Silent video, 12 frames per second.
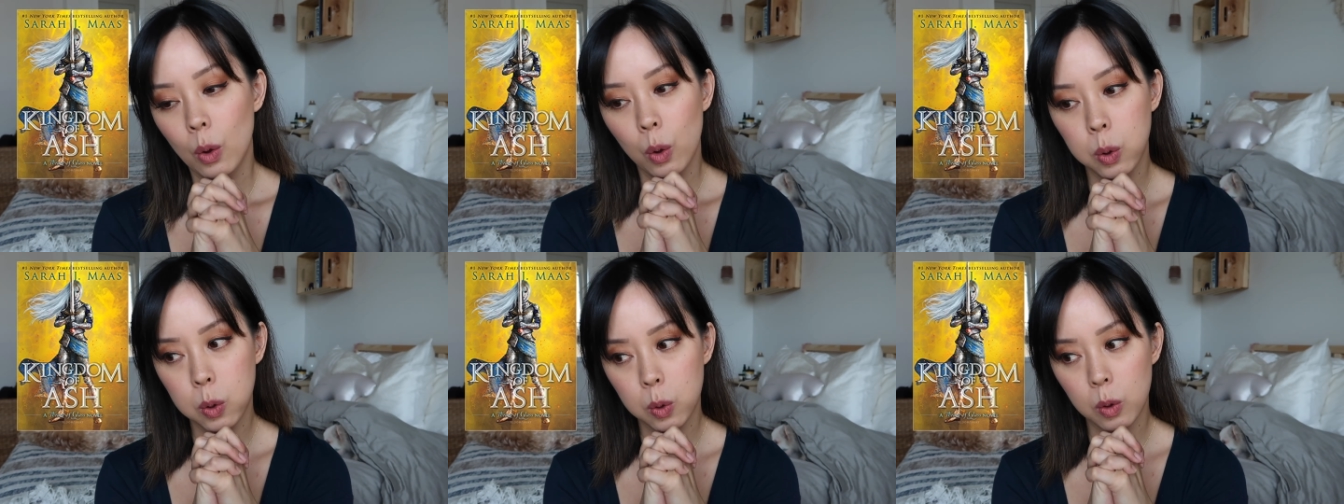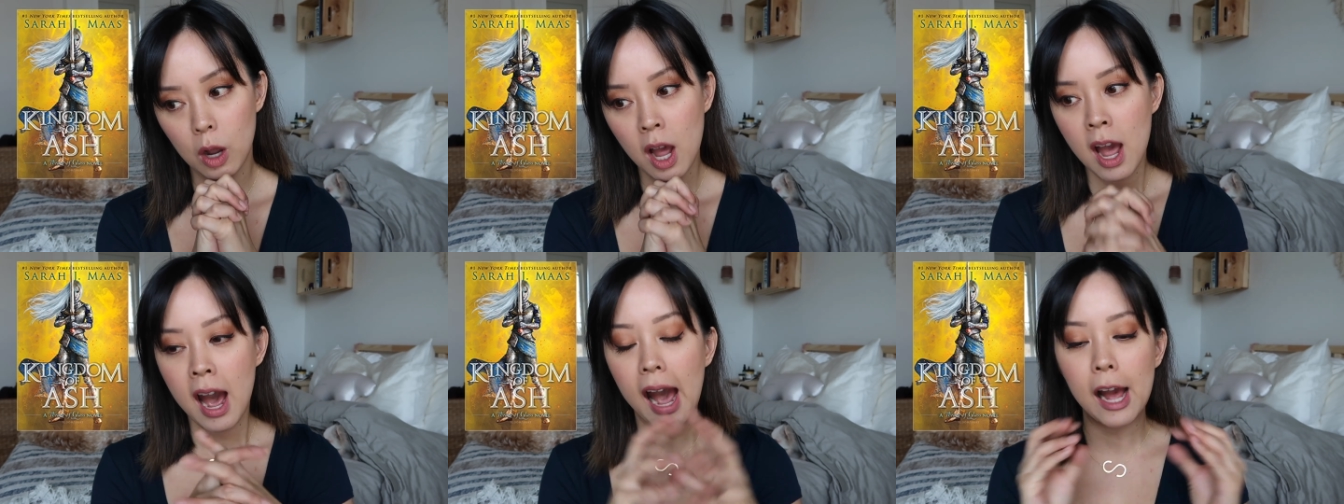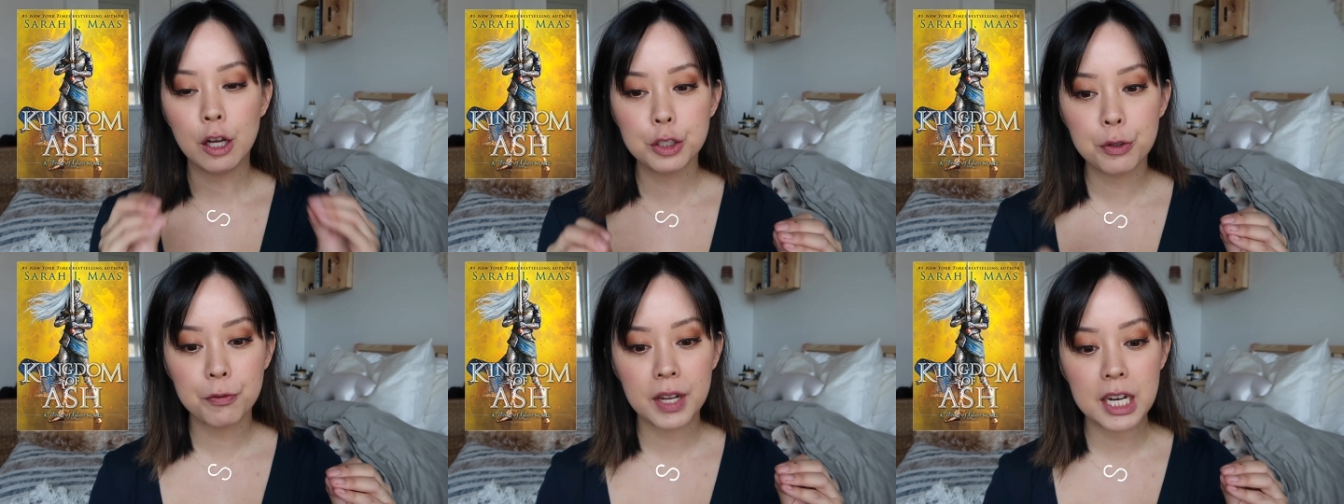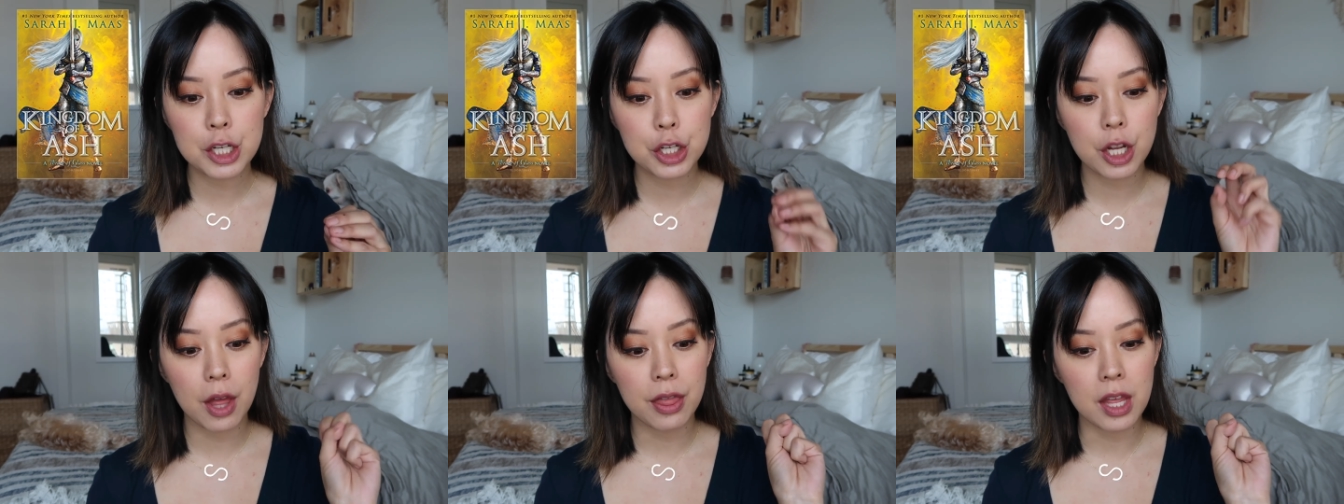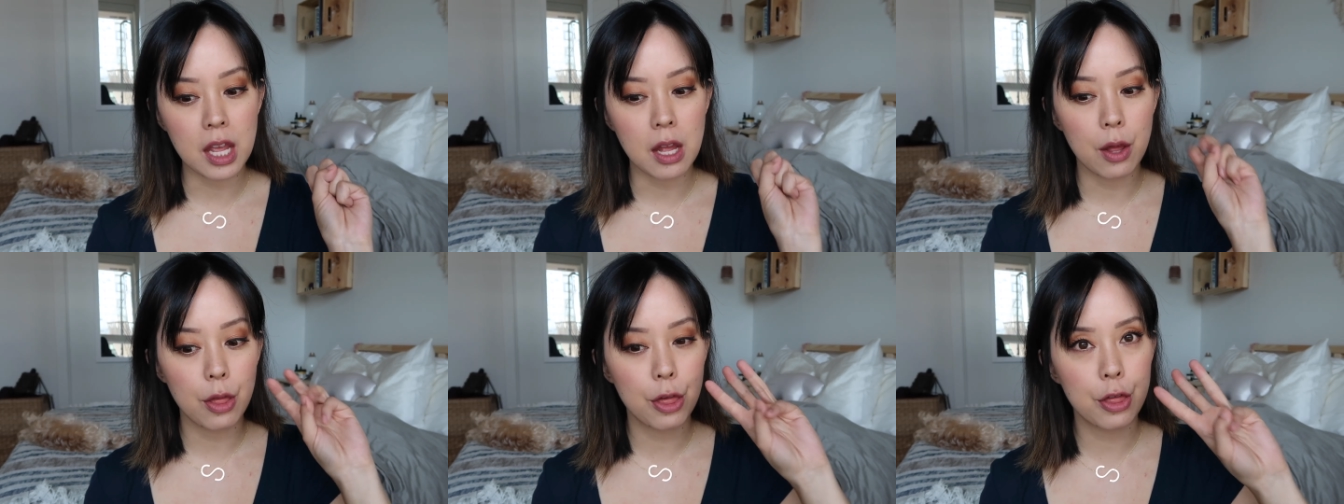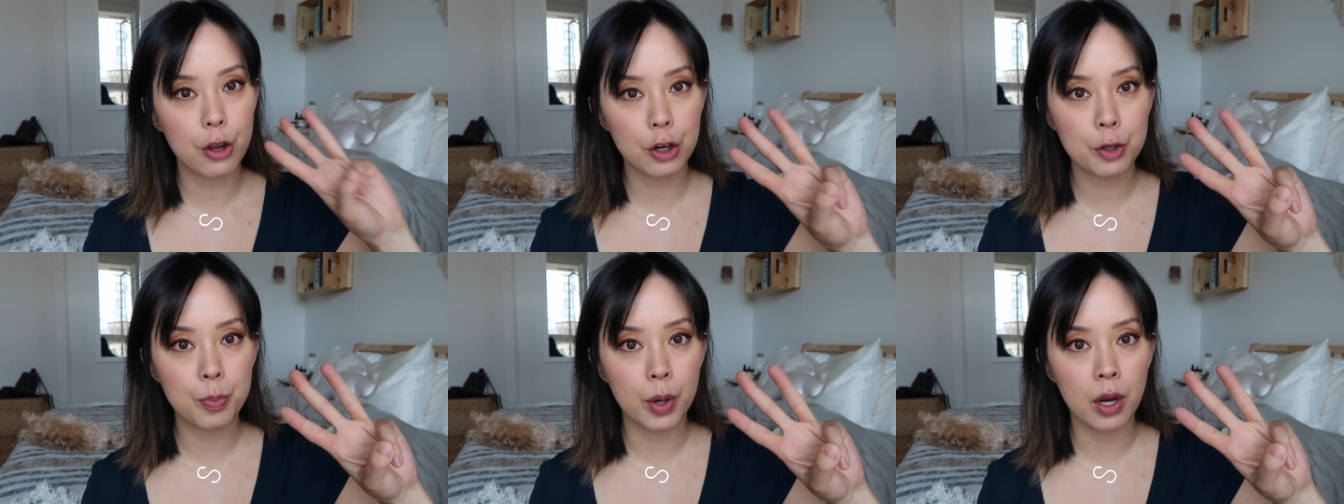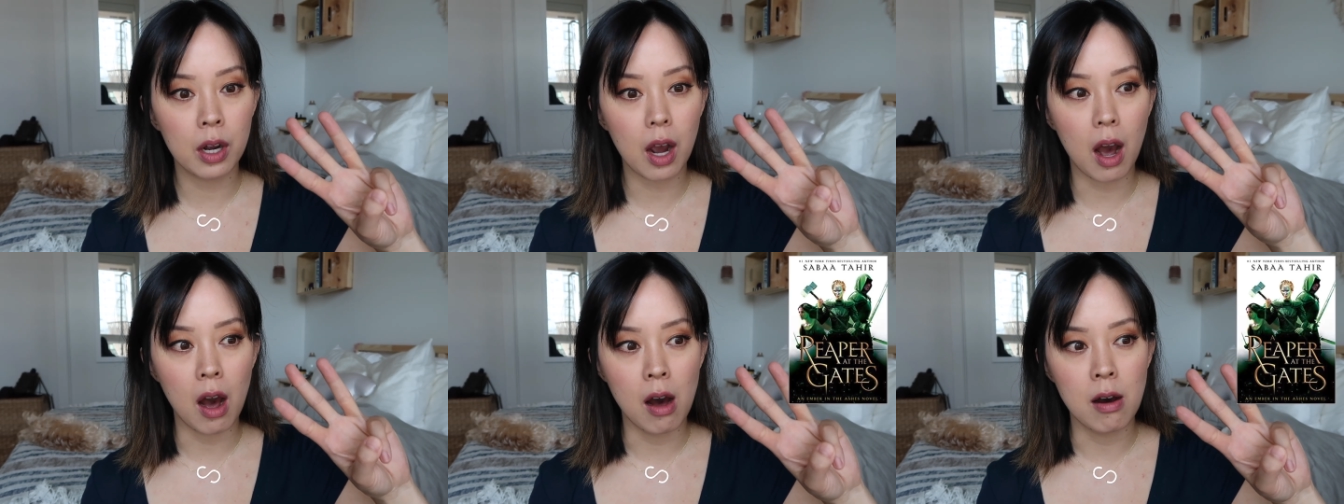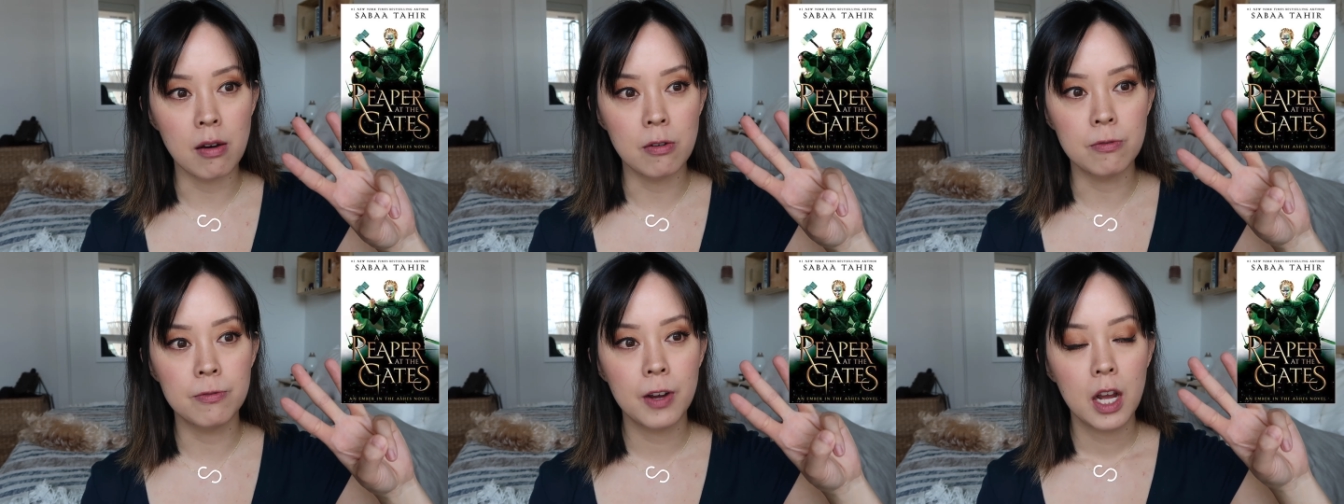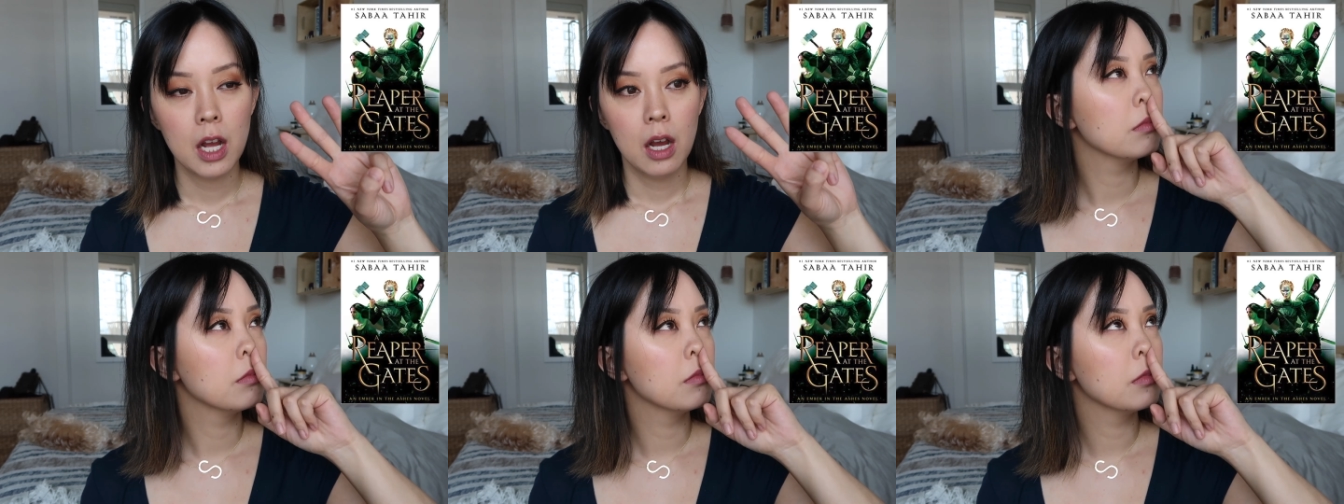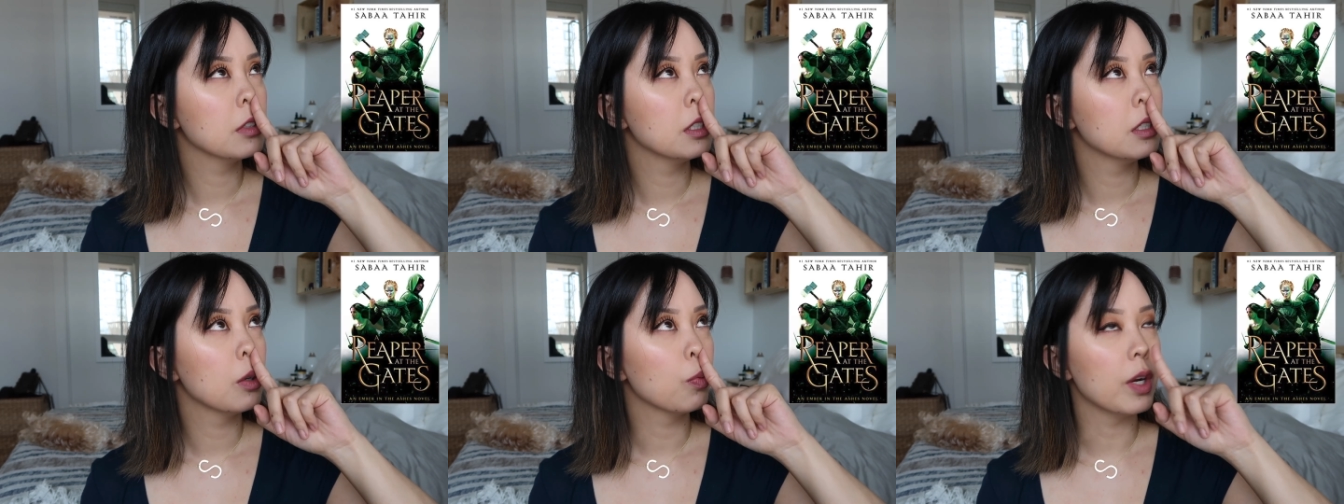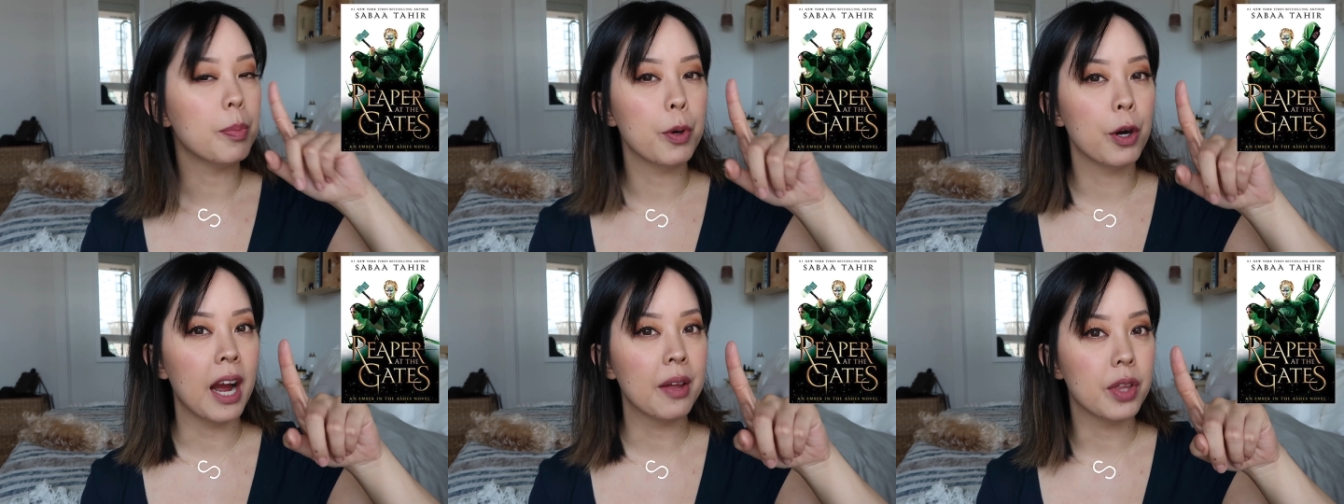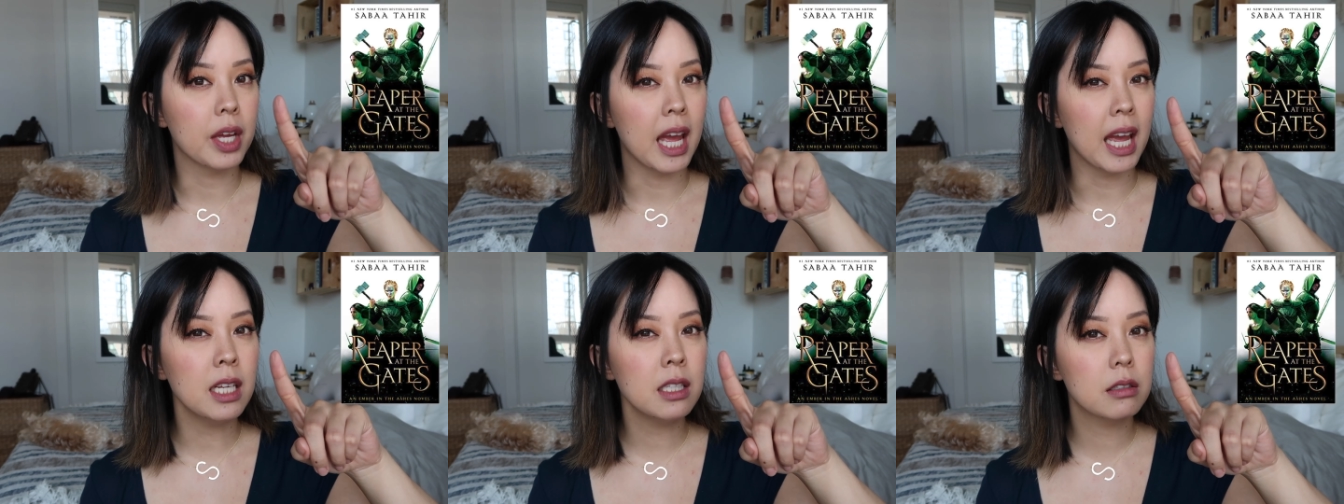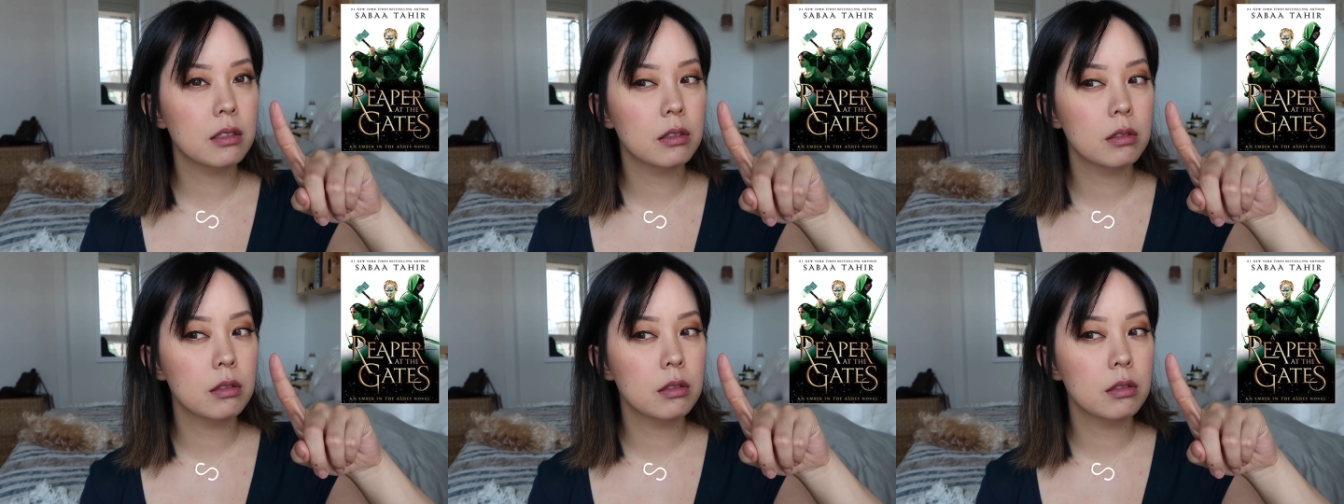I also finished the third book of Reaper at the Gates.